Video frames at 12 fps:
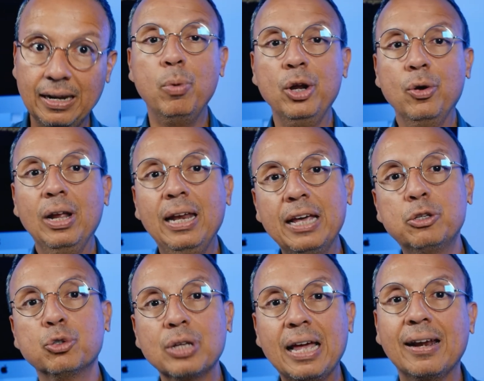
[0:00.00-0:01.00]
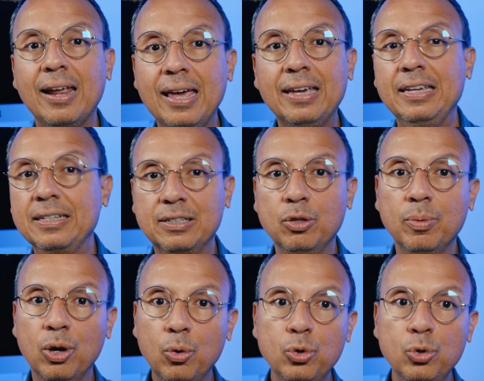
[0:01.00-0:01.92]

Well, the Lexus RX #1,